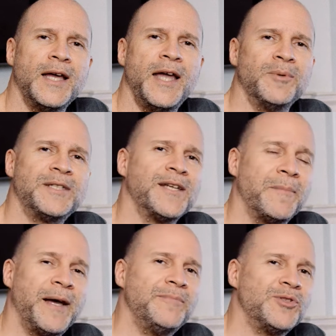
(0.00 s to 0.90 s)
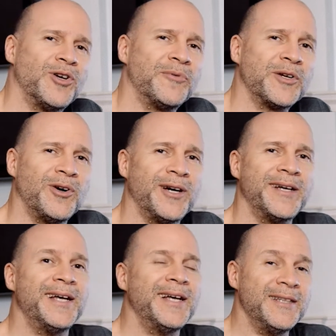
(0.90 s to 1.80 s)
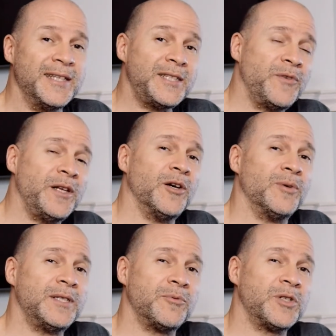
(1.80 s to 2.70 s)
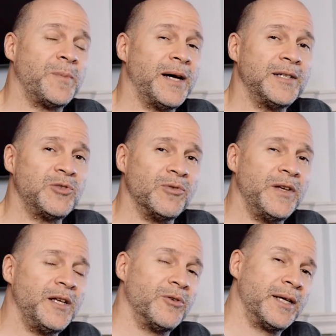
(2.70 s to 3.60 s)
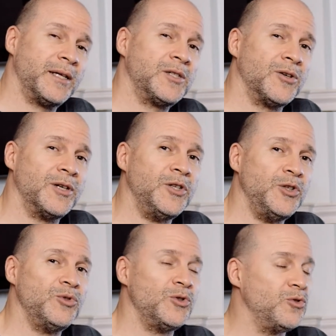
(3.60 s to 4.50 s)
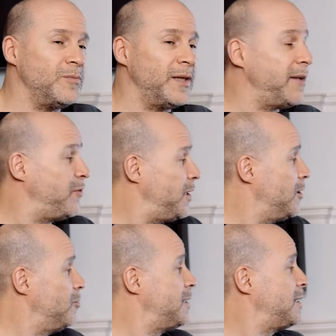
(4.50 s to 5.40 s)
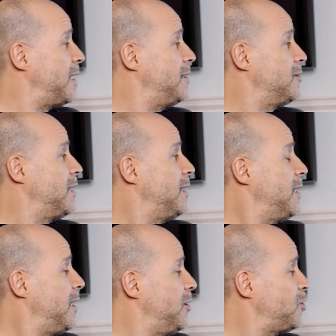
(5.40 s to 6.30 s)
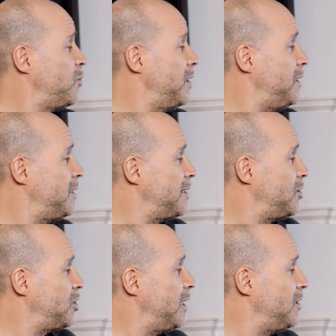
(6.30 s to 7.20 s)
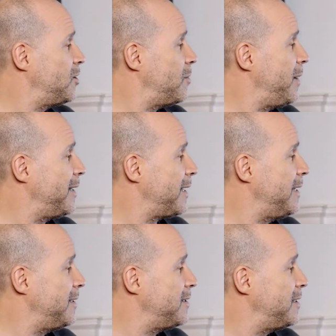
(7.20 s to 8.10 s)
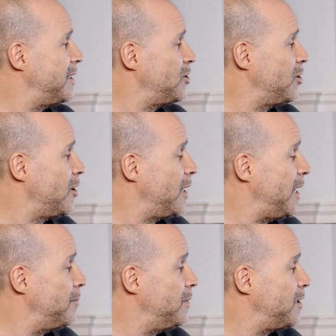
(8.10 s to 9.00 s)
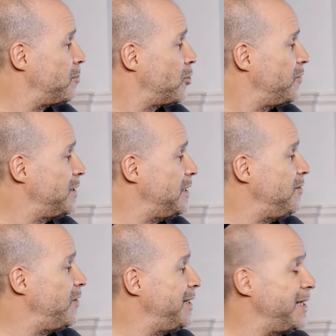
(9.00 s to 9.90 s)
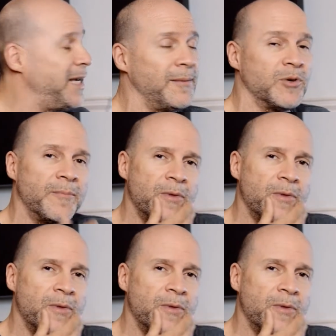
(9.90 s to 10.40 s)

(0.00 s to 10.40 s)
Hey, what's up? I am John Ricard. This video is a response to a video that I saw on YouTube. That video was titled, "Here's what needs to change to make Leica's Digital M the perfect event camera."